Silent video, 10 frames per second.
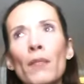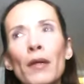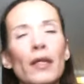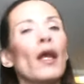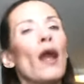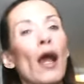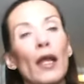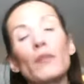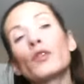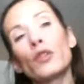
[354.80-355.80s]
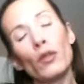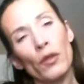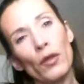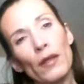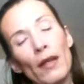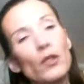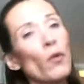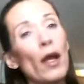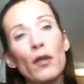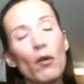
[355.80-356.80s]
But yet I am still learning. That's
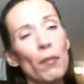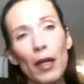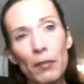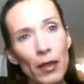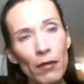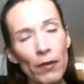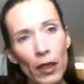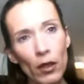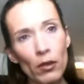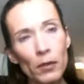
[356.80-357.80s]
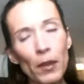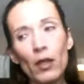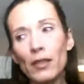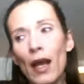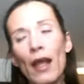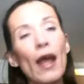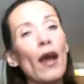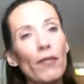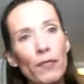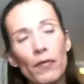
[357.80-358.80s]
why I don't make many videos because I
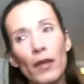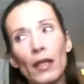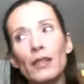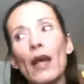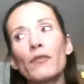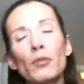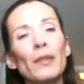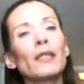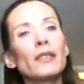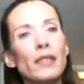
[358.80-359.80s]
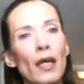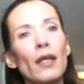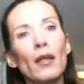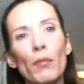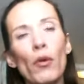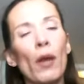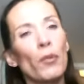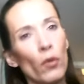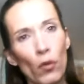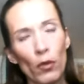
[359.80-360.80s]
have things have to be set in
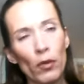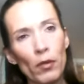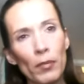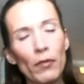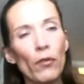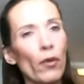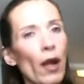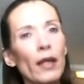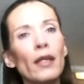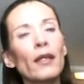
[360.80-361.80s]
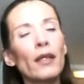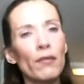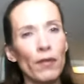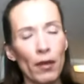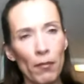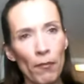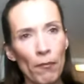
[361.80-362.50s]
proper order before I can give them.